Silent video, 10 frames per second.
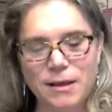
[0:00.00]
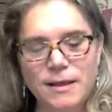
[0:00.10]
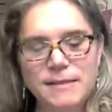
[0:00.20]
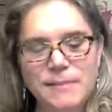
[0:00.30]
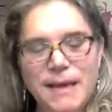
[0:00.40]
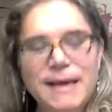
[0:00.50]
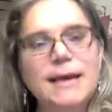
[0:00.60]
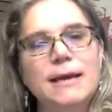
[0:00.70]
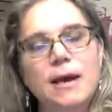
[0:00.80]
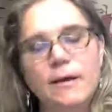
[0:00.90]
This
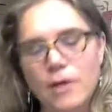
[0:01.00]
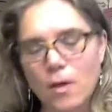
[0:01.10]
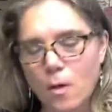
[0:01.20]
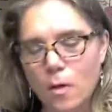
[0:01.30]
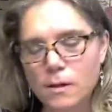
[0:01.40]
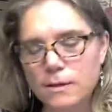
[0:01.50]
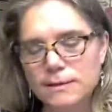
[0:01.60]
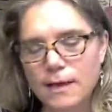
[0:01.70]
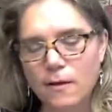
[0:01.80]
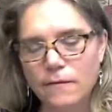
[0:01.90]
making of a whole
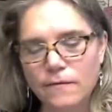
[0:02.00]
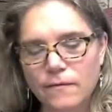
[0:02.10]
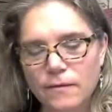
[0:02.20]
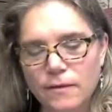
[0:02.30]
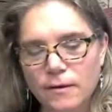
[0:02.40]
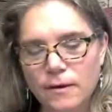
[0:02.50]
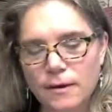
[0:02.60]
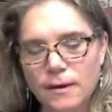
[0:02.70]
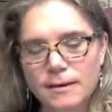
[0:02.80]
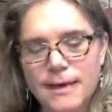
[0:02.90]
self
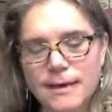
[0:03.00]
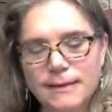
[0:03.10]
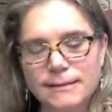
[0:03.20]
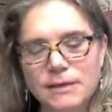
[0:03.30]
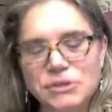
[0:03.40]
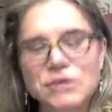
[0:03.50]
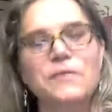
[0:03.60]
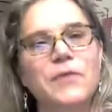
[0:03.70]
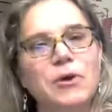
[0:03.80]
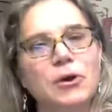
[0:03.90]
takes such
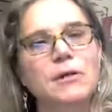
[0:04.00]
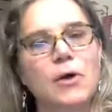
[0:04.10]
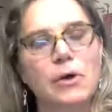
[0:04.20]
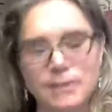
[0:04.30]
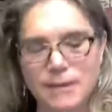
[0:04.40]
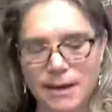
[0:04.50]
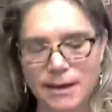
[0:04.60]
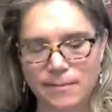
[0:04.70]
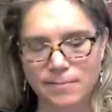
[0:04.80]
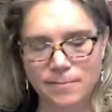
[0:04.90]
a very long
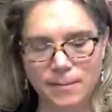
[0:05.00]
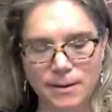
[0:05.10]
time.